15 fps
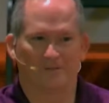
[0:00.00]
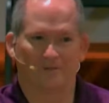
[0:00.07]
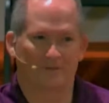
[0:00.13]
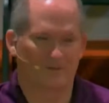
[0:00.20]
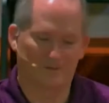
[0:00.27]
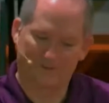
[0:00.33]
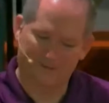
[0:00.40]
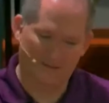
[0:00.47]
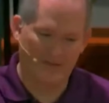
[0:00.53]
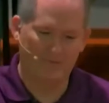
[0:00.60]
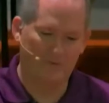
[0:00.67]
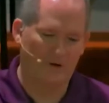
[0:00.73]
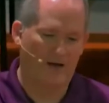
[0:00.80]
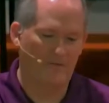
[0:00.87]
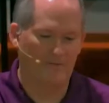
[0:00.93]
slave
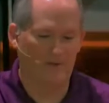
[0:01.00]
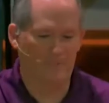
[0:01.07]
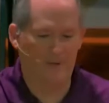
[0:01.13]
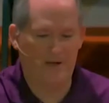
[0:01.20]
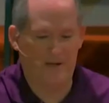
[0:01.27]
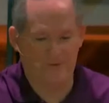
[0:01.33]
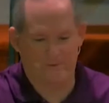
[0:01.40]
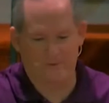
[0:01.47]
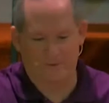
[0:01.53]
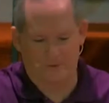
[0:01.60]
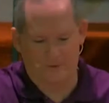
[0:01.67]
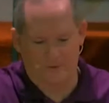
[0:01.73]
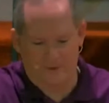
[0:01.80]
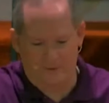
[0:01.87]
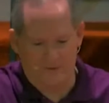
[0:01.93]
driving a pastor,
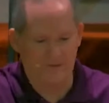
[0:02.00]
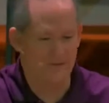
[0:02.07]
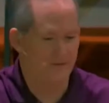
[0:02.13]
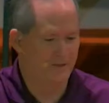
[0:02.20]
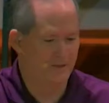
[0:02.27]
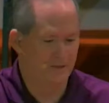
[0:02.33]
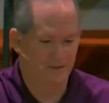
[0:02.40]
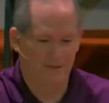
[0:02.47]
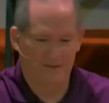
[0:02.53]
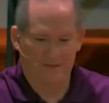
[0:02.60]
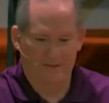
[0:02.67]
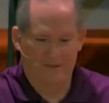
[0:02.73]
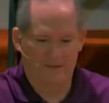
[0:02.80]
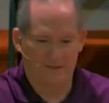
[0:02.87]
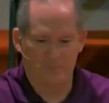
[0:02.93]
and then
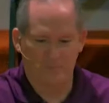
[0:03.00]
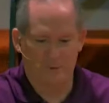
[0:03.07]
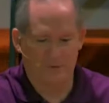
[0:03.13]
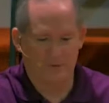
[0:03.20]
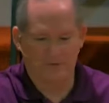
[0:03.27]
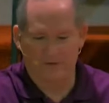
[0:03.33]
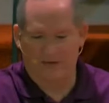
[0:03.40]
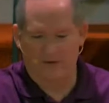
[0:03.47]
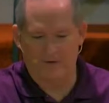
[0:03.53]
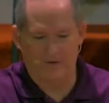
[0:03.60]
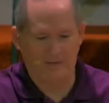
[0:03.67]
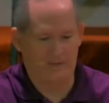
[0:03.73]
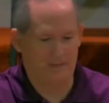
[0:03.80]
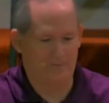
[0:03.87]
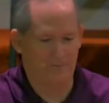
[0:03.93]
he burns out and
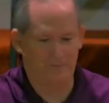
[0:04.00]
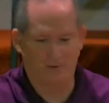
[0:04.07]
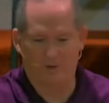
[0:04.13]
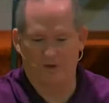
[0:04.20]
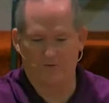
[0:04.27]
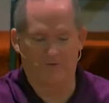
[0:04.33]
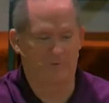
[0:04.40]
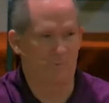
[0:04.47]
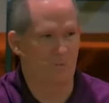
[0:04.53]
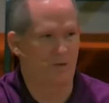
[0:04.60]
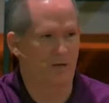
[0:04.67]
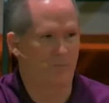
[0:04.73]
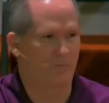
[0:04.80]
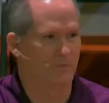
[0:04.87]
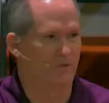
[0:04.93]
then he causes
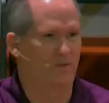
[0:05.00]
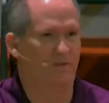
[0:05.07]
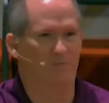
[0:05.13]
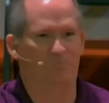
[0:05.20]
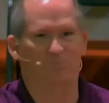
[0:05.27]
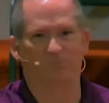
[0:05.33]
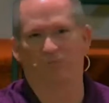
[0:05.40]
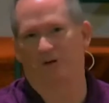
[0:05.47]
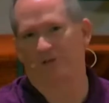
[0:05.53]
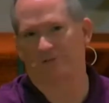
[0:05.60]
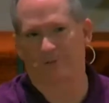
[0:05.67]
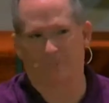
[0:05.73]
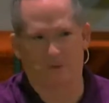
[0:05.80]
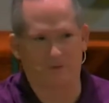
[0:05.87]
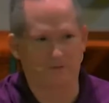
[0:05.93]
problems and he breaks
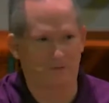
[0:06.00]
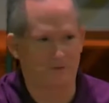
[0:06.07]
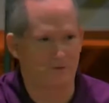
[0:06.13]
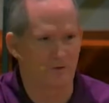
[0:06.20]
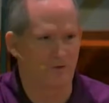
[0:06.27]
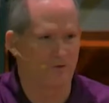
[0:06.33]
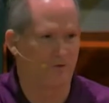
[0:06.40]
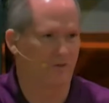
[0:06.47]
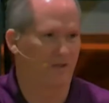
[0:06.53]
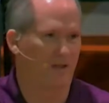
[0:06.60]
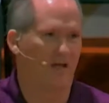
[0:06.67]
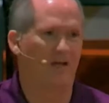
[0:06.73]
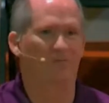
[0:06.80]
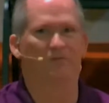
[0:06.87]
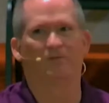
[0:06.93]
apart the church and
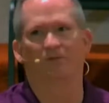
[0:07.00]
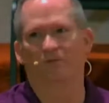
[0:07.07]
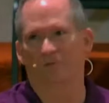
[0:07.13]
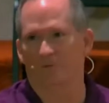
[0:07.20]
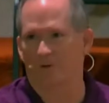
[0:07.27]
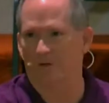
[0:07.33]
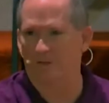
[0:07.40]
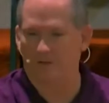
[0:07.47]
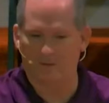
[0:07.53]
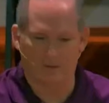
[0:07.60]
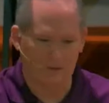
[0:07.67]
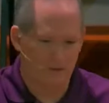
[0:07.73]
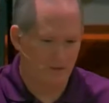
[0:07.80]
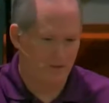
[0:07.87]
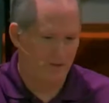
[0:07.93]
lives are destroyed, and
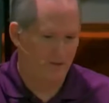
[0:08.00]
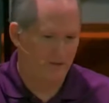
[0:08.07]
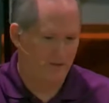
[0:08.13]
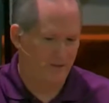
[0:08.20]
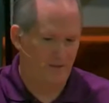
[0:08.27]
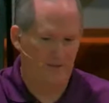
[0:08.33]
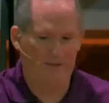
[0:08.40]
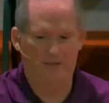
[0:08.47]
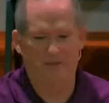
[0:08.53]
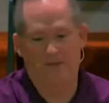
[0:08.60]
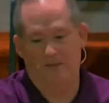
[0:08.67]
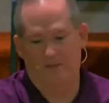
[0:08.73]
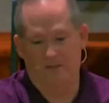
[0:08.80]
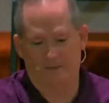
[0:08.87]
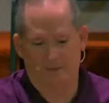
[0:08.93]
on and on
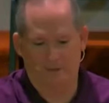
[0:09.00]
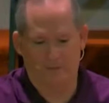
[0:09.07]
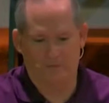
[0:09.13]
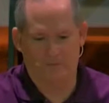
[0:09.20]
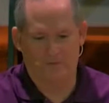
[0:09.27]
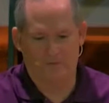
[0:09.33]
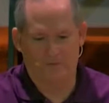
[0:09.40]
and on it goes.